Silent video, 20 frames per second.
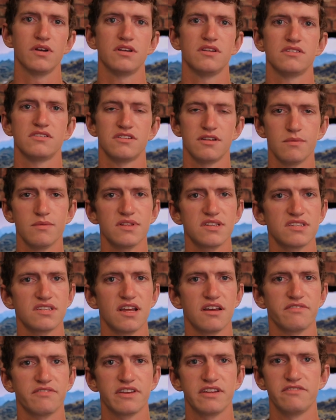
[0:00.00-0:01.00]
Some of the
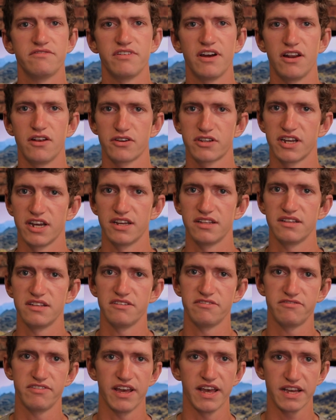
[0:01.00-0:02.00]
stuff in Final Cut, the
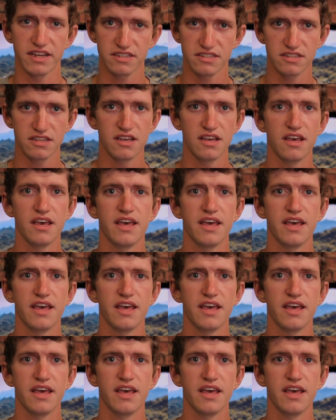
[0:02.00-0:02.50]
effects,